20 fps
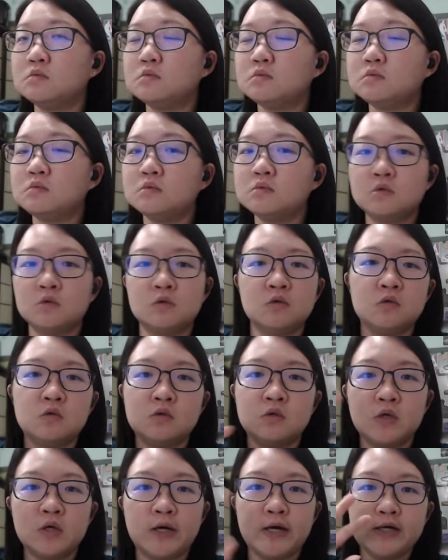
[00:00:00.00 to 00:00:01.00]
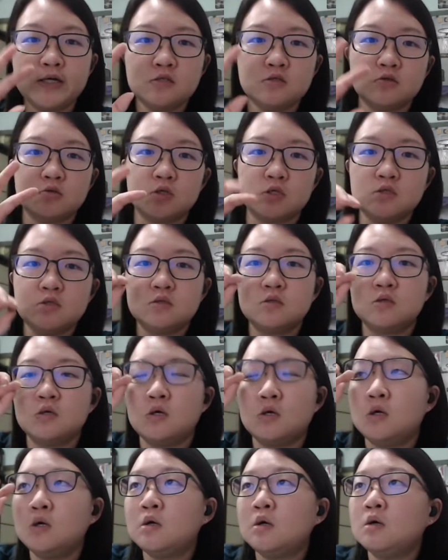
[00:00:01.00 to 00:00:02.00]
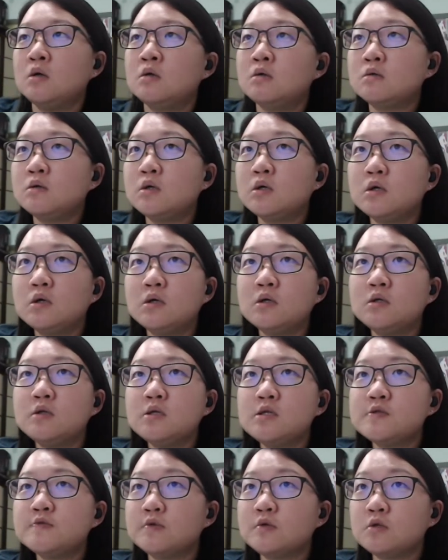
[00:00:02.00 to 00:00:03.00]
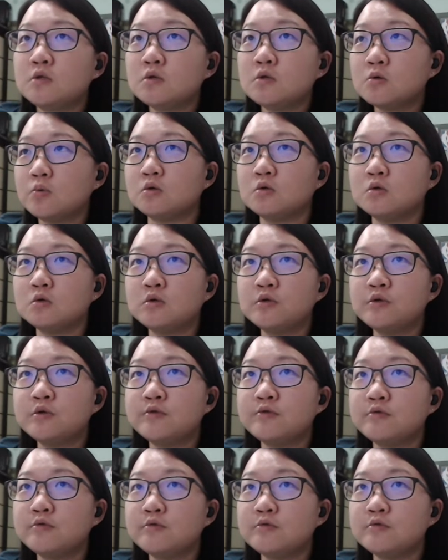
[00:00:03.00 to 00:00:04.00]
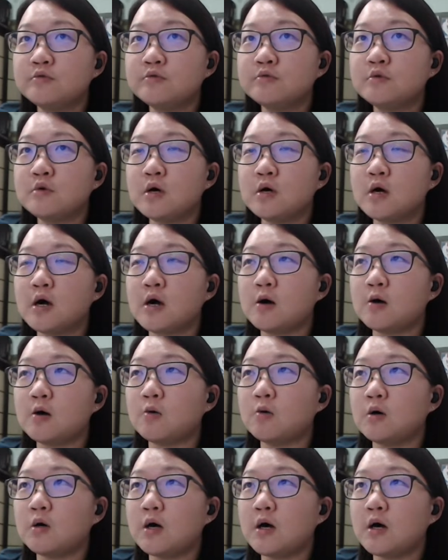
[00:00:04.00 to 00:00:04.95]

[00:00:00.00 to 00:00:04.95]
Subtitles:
Hi students. Okay, in this video we shall go through our answers